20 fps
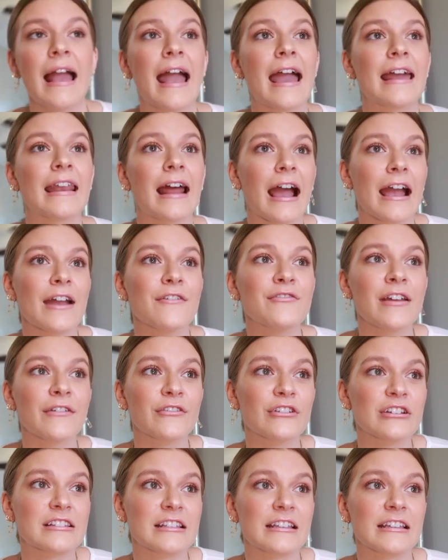And I've
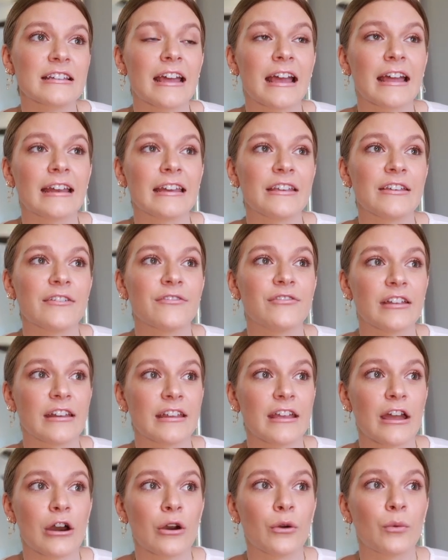never seen any
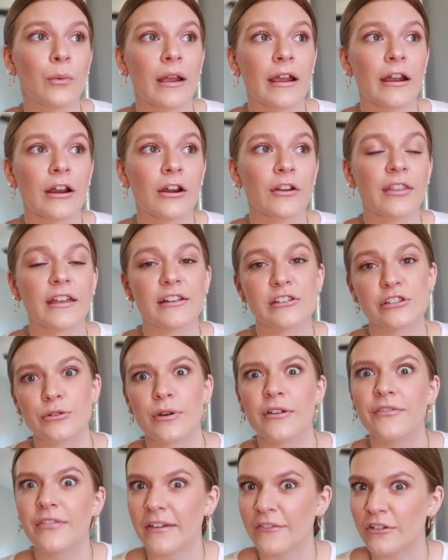video where they do
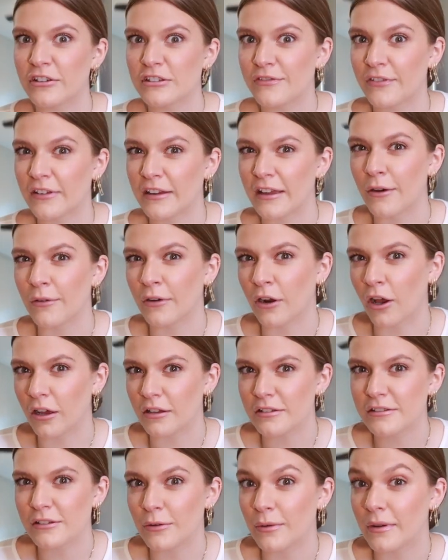a favorites video and
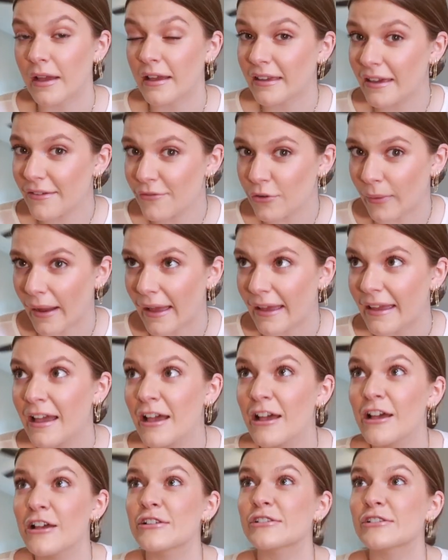also a giveaway.